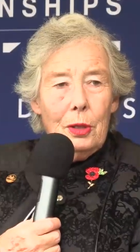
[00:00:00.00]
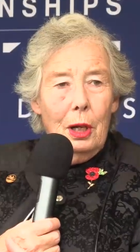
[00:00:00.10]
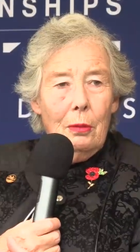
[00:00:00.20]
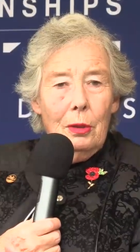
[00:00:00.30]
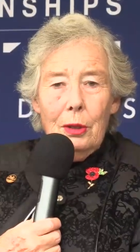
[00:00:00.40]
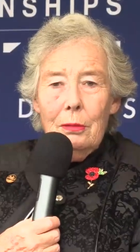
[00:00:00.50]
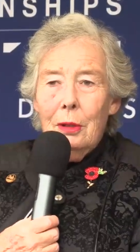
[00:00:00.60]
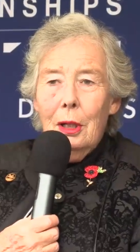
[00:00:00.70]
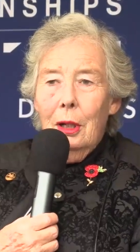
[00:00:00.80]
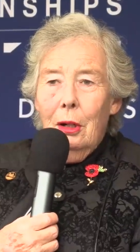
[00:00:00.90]
with a
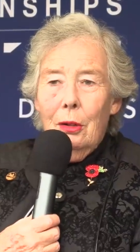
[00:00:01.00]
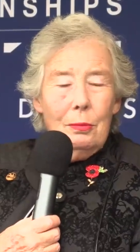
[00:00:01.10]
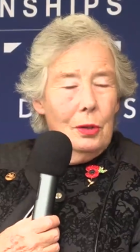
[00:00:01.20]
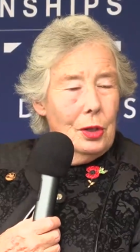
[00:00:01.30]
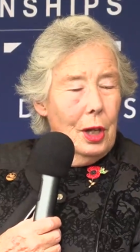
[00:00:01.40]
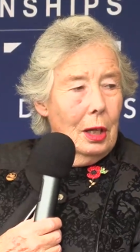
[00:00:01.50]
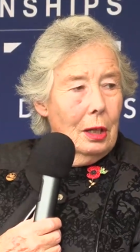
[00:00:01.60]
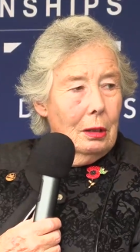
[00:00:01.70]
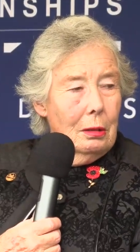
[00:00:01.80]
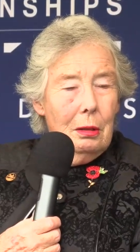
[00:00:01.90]
odd mistake
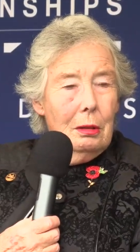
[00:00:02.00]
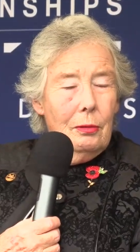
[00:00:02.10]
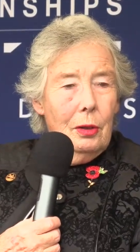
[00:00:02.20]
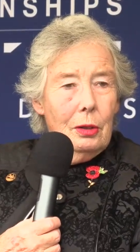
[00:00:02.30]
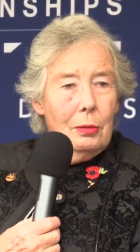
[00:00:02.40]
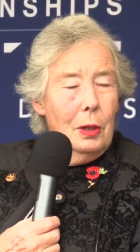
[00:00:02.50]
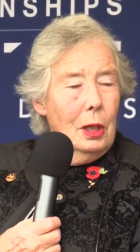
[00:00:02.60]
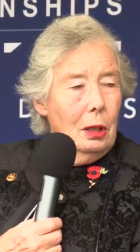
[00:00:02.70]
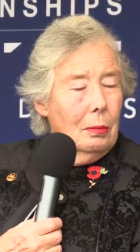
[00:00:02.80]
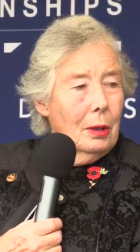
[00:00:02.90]
at advanced
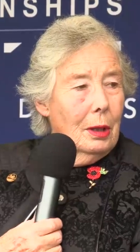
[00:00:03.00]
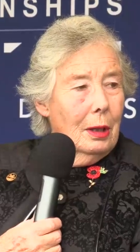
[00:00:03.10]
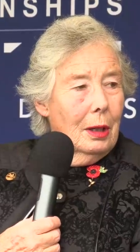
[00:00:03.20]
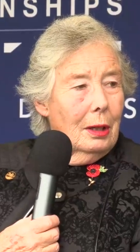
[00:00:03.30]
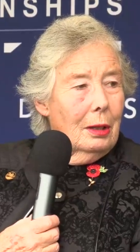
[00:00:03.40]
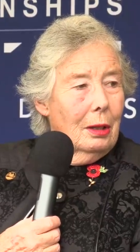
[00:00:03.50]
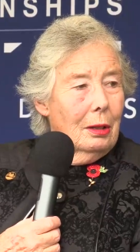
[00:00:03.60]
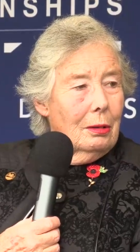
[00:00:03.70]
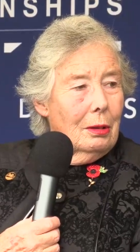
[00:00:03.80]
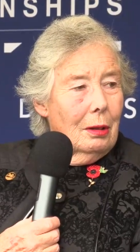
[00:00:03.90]
medium,
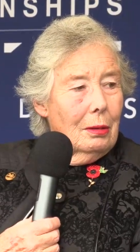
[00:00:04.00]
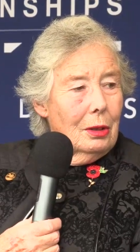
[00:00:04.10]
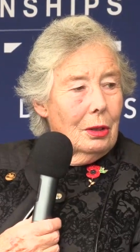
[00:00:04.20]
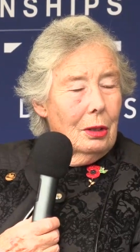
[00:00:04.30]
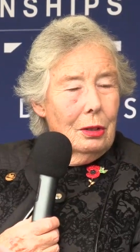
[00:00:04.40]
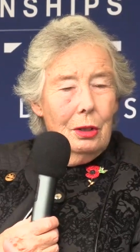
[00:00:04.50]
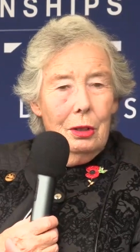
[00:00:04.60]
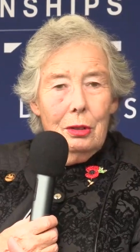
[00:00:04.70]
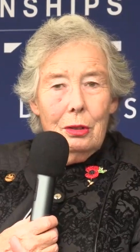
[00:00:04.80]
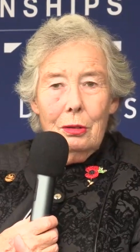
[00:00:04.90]
and
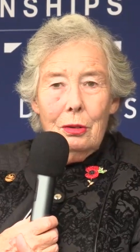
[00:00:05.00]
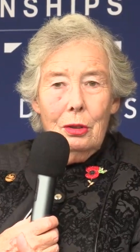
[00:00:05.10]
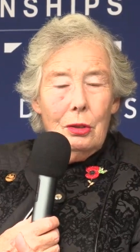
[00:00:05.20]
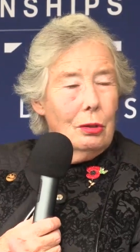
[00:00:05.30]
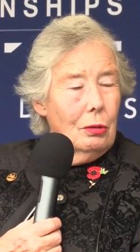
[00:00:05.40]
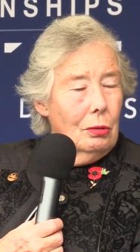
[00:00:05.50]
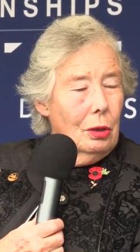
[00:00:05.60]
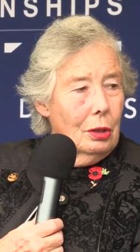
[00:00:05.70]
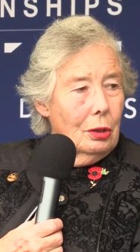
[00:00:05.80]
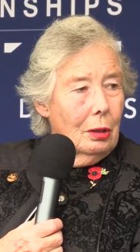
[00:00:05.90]
she's a school
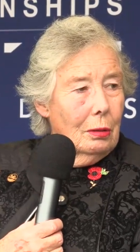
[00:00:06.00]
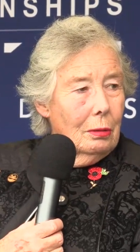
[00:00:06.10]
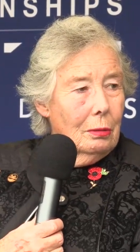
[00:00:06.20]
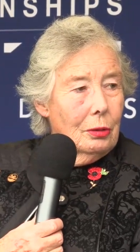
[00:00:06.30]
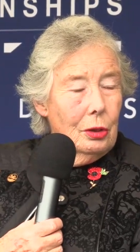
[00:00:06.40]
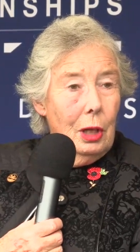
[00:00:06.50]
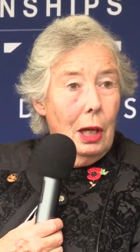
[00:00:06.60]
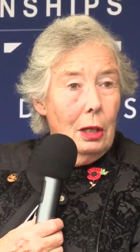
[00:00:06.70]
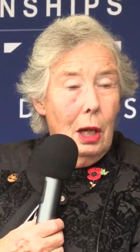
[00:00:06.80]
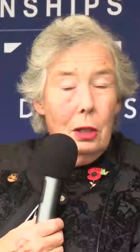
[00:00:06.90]
teacher, or she's head
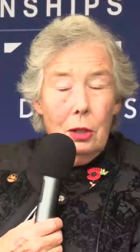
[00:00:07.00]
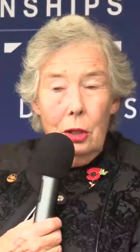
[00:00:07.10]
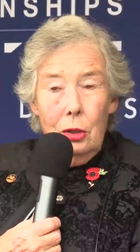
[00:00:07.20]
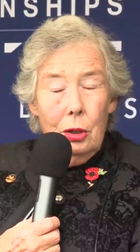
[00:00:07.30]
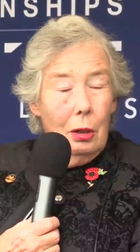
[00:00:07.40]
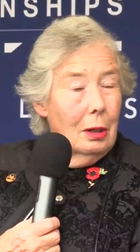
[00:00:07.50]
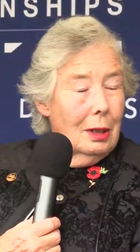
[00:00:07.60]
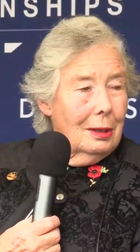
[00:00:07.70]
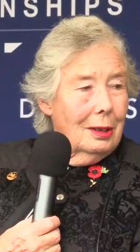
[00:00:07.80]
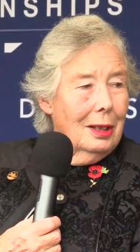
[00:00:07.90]
teacher,
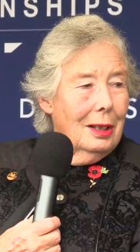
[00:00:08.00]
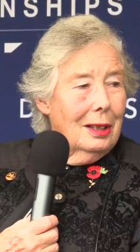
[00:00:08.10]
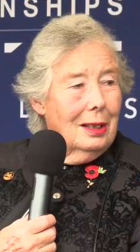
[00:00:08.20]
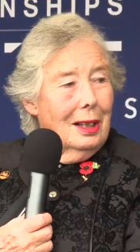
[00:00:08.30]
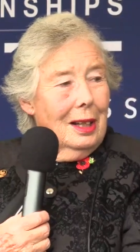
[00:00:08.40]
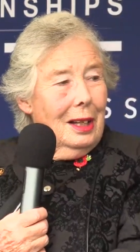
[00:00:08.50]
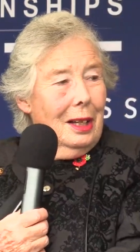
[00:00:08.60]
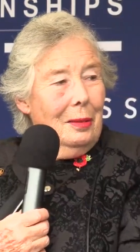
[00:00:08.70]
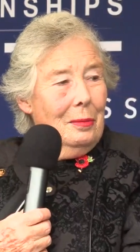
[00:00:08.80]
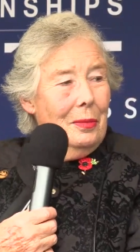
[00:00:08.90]

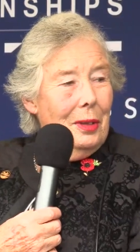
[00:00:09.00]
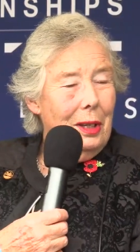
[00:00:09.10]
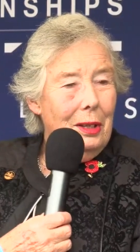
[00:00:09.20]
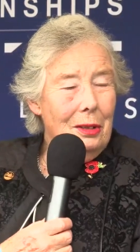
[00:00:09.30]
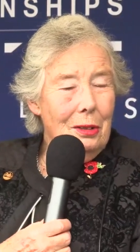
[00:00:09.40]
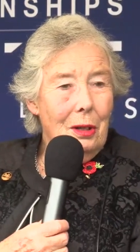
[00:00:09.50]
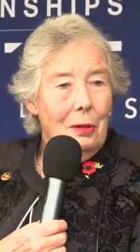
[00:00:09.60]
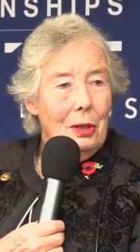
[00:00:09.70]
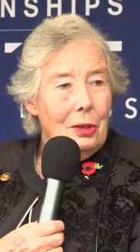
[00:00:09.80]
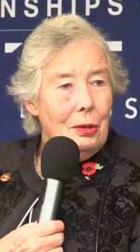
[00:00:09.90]
in
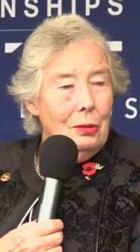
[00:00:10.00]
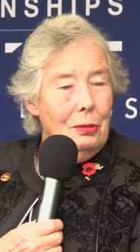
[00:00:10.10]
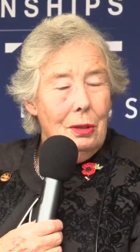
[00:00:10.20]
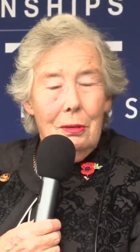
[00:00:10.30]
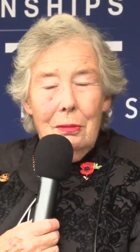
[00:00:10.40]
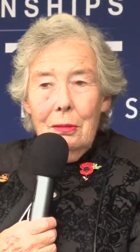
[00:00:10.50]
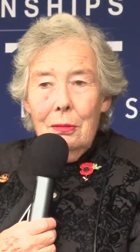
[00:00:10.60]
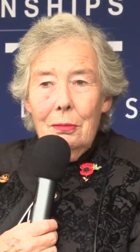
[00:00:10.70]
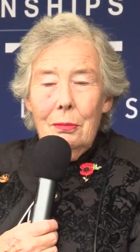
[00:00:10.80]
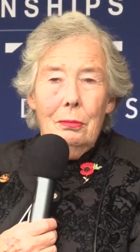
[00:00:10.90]
a school in,
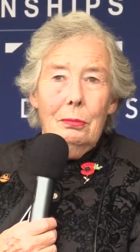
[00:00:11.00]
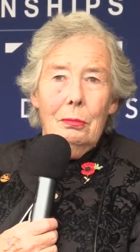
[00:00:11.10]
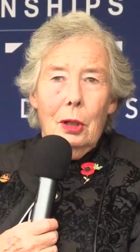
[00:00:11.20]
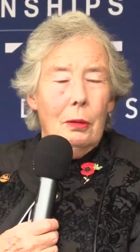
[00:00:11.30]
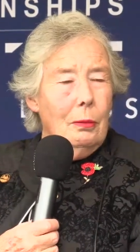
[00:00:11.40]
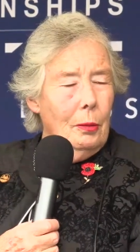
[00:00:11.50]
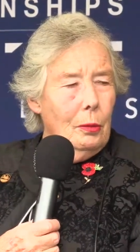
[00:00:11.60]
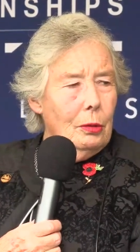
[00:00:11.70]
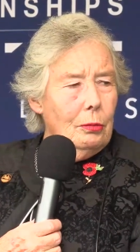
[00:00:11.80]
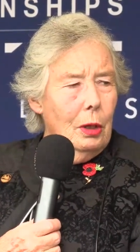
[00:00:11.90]
I can't remember whether
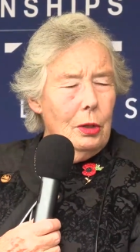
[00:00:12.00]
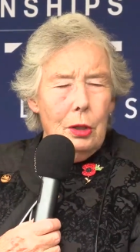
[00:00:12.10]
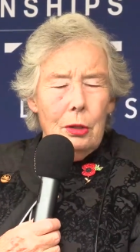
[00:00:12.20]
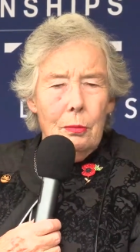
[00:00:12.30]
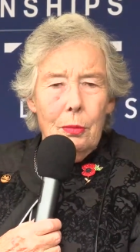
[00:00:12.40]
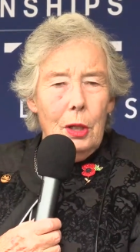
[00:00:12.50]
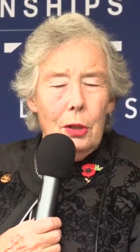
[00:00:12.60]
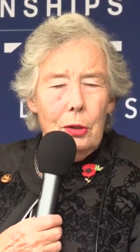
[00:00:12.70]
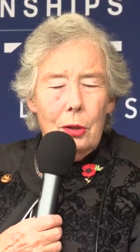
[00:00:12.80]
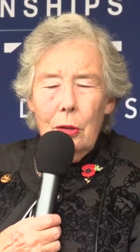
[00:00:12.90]
it's
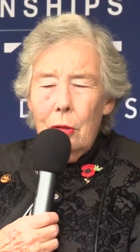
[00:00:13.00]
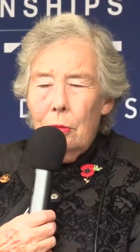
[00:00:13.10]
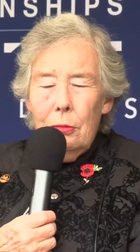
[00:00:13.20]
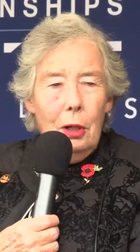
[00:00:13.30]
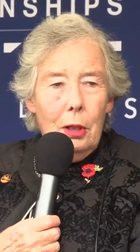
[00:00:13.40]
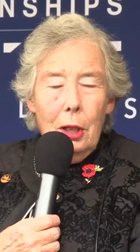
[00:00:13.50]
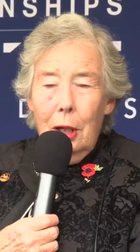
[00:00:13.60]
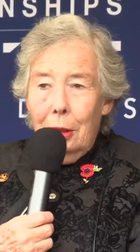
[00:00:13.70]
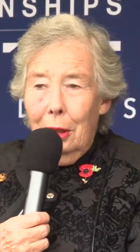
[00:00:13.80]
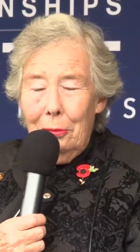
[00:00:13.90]
Basingstoke or Reading, I
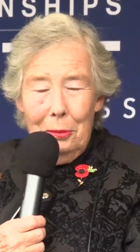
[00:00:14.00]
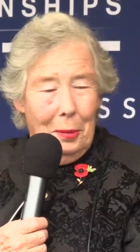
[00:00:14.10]
can't remember.